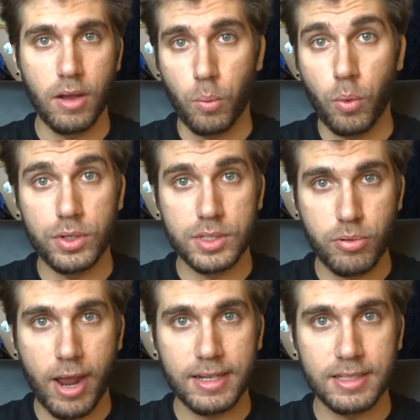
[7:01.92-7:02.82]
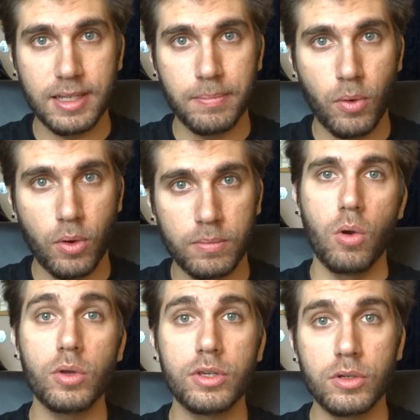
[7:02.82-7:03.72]
want to practice it more.
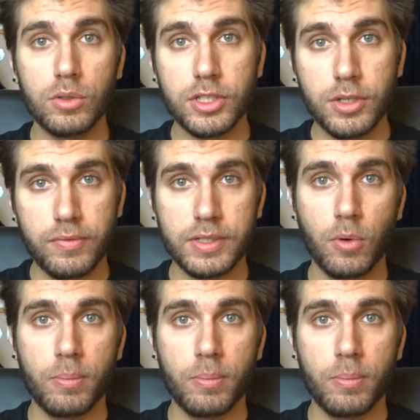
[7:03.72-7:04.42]
What you can also do, if it's more